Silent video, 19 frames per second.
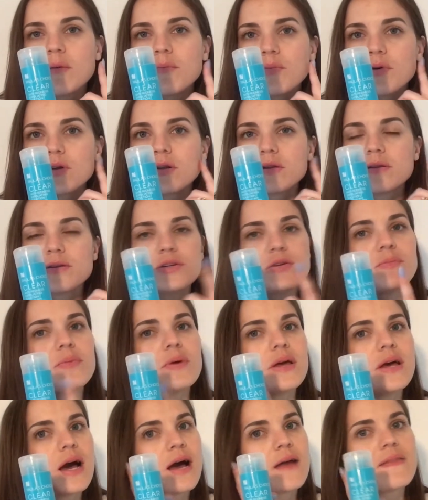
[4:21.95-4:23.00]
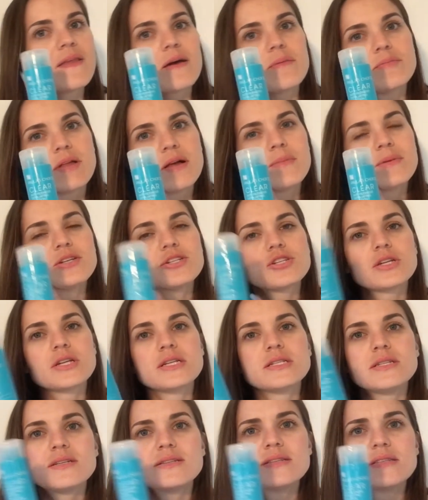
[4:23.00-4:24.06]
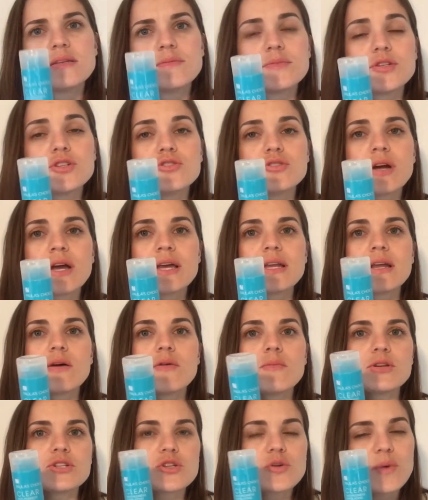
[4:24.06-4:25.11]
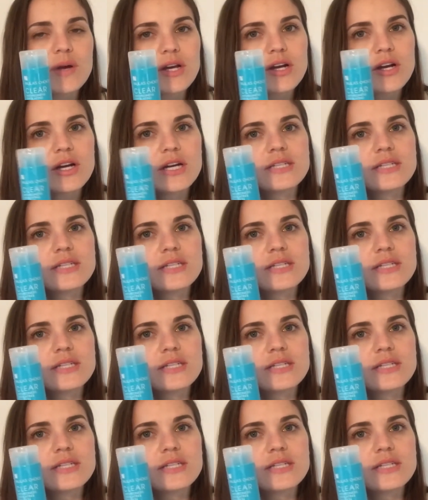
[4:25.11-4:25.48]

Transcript: put a little bit on that blemish, and it does seem to dry it out much quicker.